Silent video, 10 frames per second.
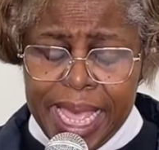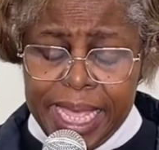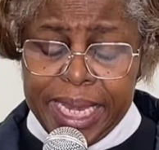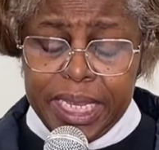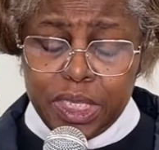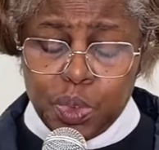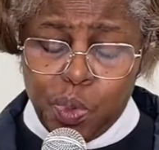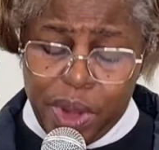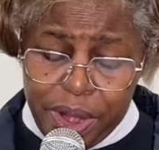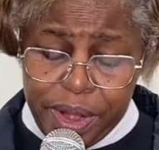in his
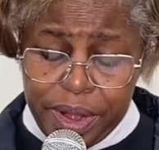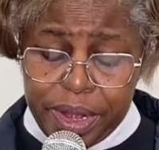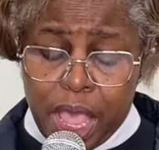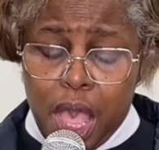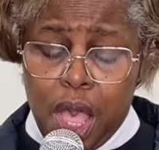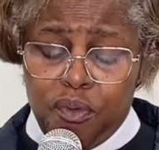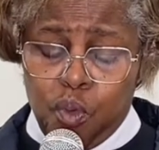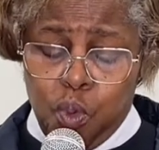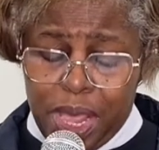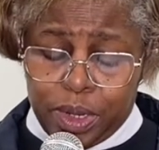word of
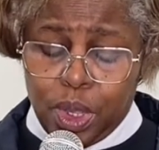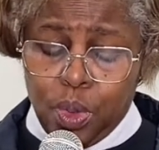what